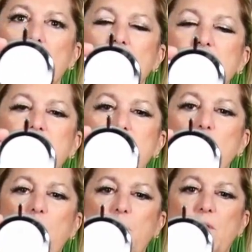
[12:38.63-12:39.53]

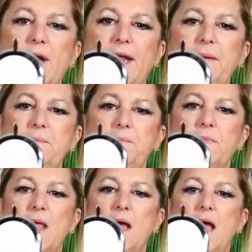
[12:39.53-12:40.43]
Super pretty,
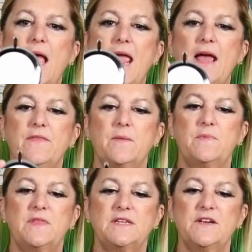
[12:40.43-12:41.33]
and
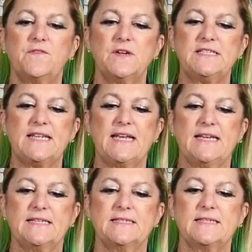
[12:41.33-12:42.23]
the difference
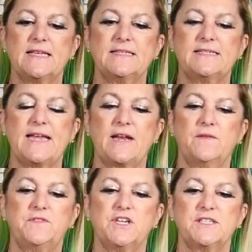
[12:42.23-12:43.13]
is instead
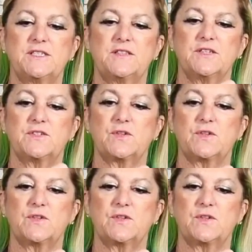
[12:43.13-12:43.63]
of just the